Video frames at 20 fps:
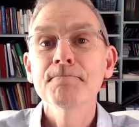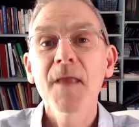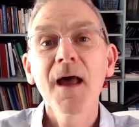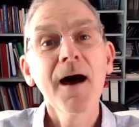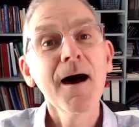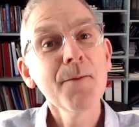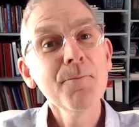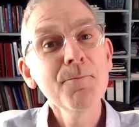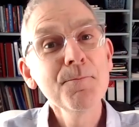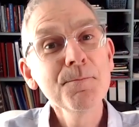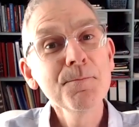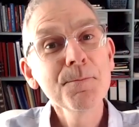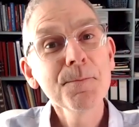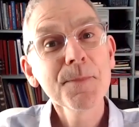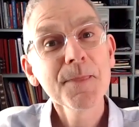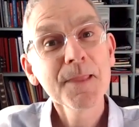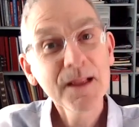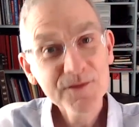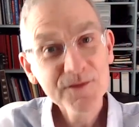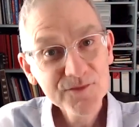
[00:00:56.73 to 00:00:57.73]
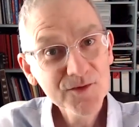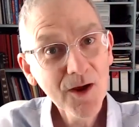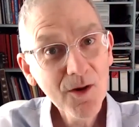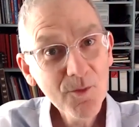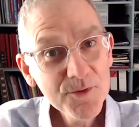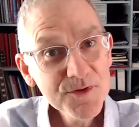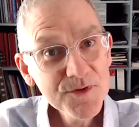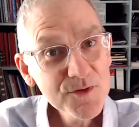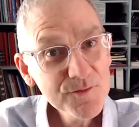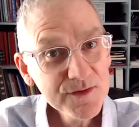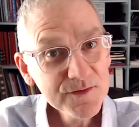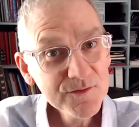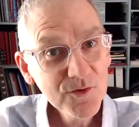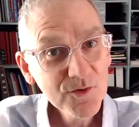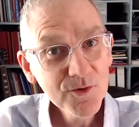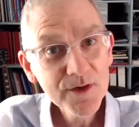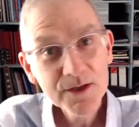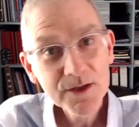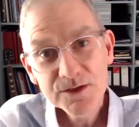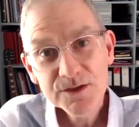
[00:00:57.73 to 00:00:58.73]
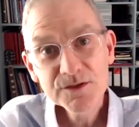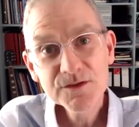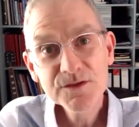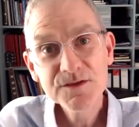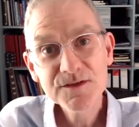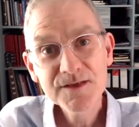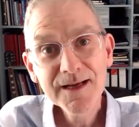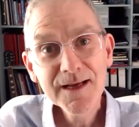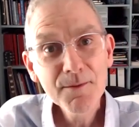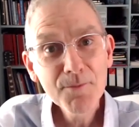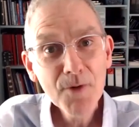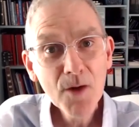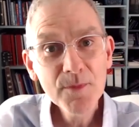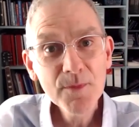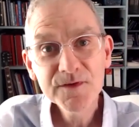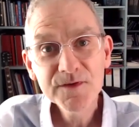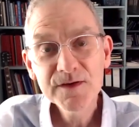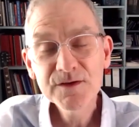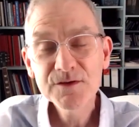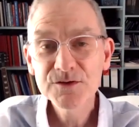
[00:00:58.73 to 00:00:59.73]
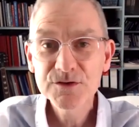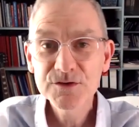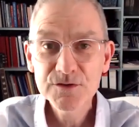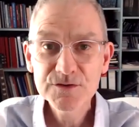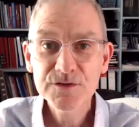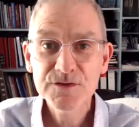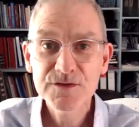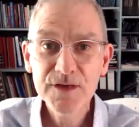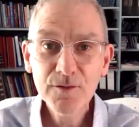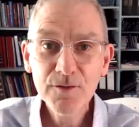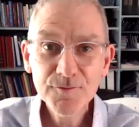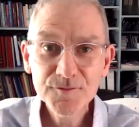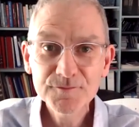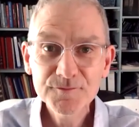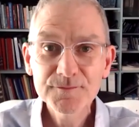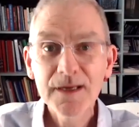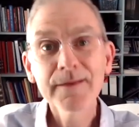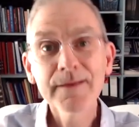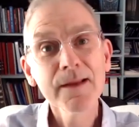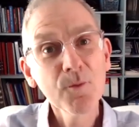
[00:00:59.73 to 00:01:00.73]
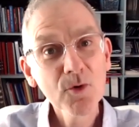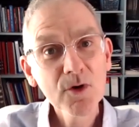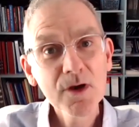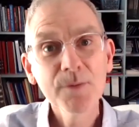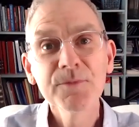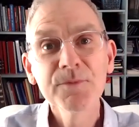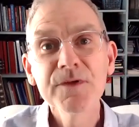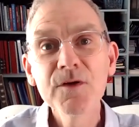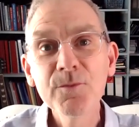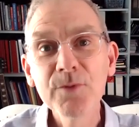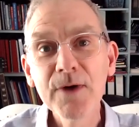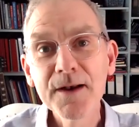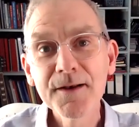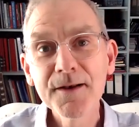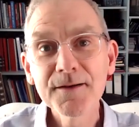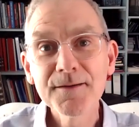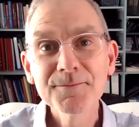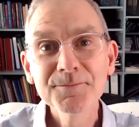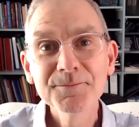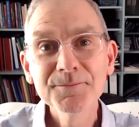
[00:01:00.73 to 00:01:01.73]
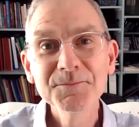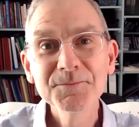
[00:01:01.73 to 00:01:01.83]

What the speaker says: Let's start with you, Viktorija. Could you just take a moment to introduce yourself, and then we'll come to you, Brendan.